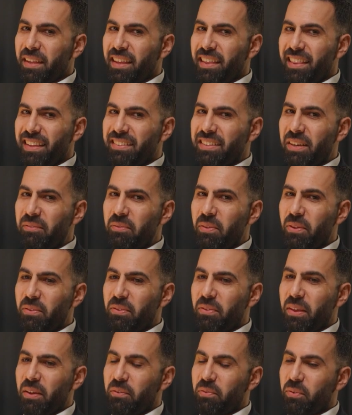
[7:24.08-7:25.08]
The same
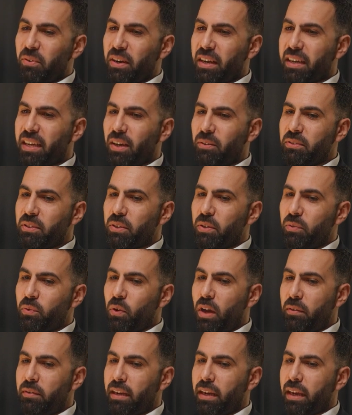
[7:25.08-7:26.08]
thing for accounting. If you
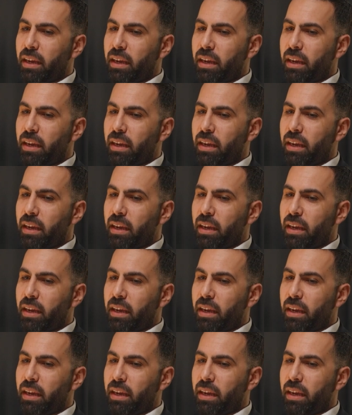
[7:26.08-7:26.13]
have an